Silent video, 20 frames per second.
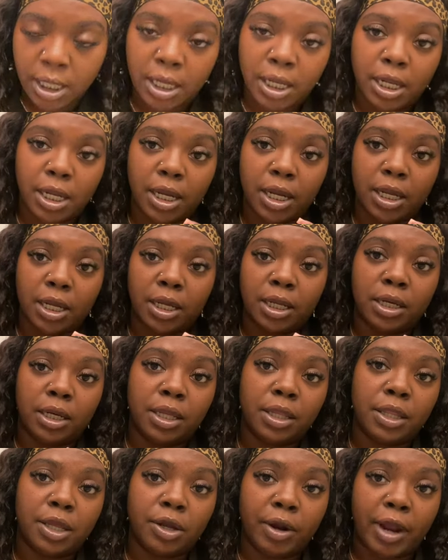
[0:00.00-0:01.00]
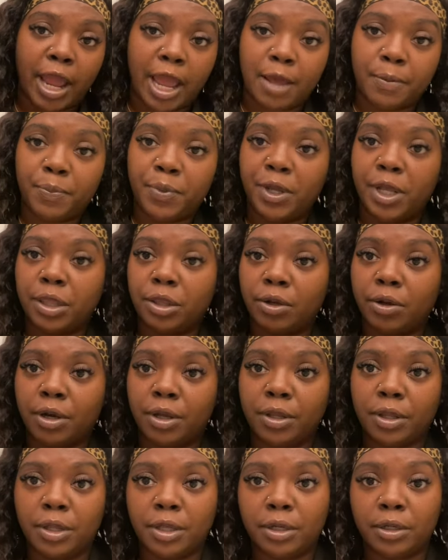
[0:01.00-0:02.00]
and they're happy and they're
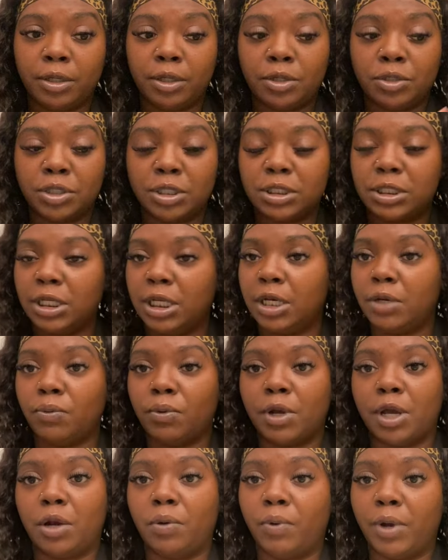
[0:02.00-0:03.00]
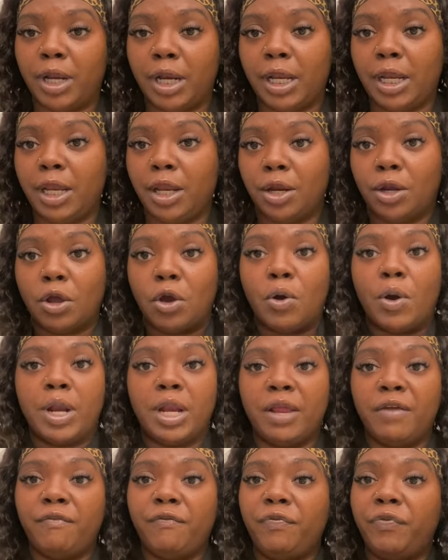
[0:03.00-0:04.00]
on there, you just need to run with it, you know? And
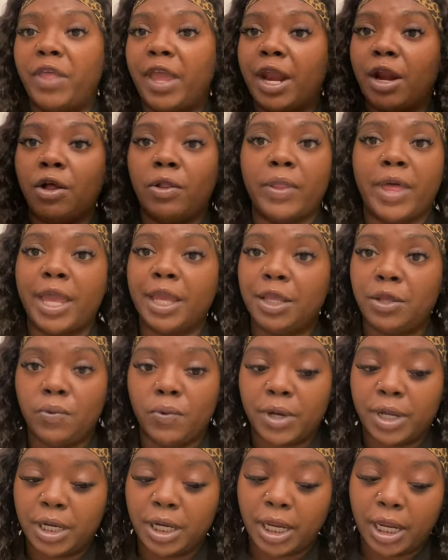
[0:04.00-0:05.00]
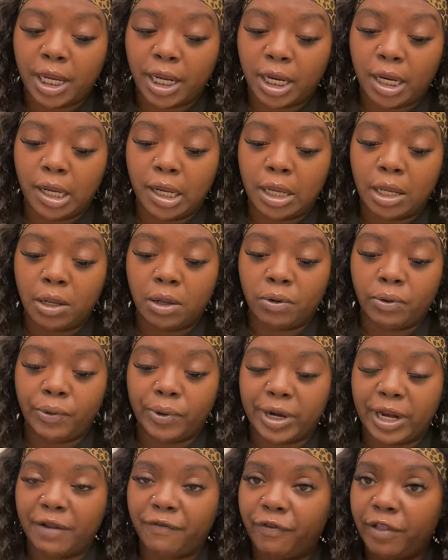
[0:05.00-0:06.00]
if they don't like you one day or
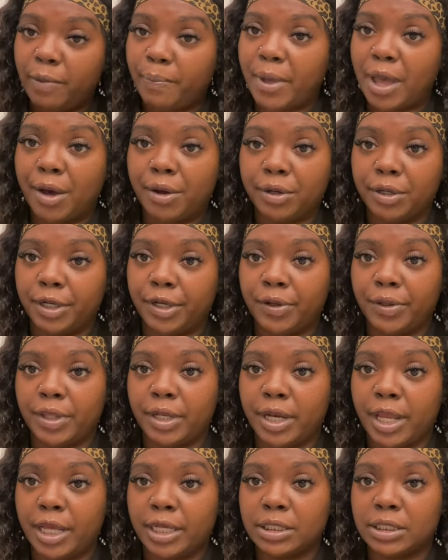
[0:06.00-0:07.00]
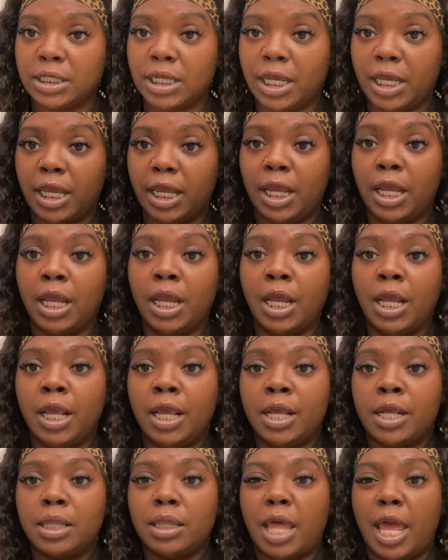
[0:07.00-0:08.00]
they flip out on you the next day,
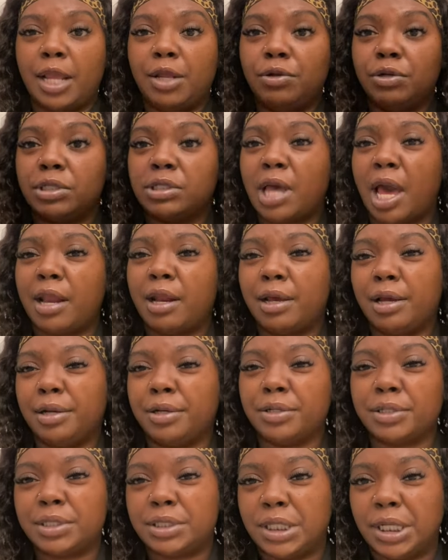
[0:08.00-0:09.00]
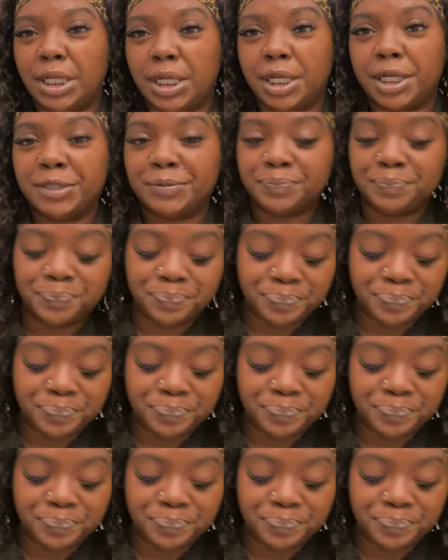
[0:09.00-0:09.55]
like, you just got to understand.